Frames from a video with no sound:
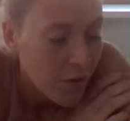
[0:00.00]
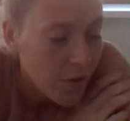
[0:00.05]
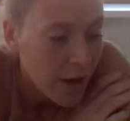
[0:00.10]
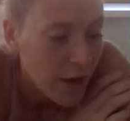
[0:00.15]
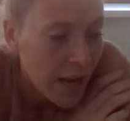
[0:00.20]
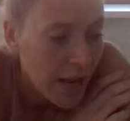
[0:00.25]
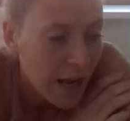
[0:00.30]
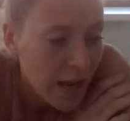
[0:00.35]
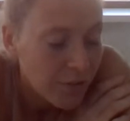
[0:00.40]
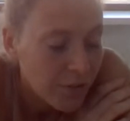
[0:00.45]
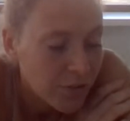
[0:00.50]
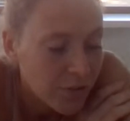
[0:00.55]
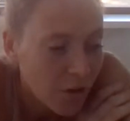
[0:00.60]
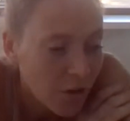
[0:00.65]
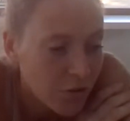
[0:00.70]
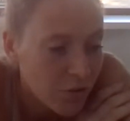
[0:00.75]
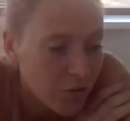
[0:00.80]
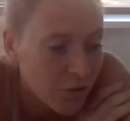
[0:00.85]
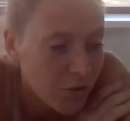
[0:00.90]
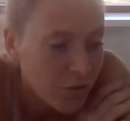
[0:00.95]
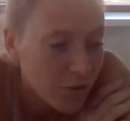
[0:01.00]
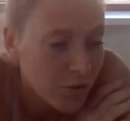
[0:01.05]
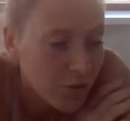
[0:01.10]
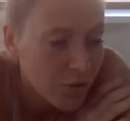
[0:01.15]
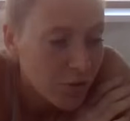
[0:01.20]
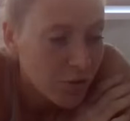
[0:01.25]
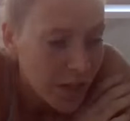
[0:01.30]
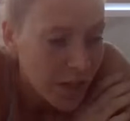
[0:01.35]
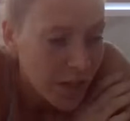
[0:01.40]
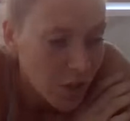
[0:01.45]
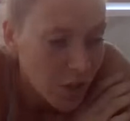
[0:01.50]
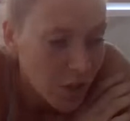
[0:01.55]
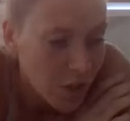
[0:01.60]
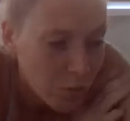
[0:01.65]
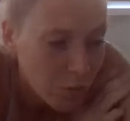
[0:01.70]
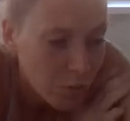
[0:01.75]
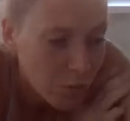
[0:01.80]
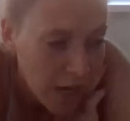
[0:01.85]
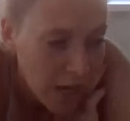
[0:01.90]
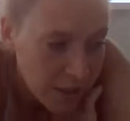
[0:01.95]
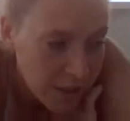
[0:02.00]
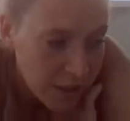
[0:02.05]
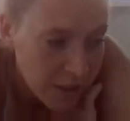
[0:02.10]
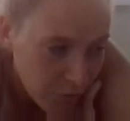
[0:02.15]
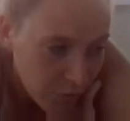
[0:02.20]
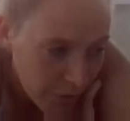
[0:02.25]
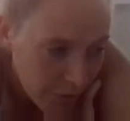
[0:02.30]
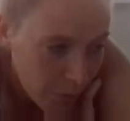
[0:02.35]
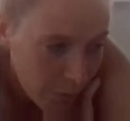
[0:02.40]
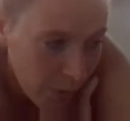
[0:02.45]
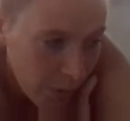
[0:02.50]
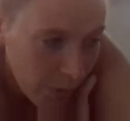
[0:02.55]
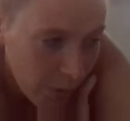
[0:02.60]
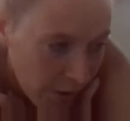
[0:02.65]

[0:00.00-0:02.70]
So allows social interaction, protected from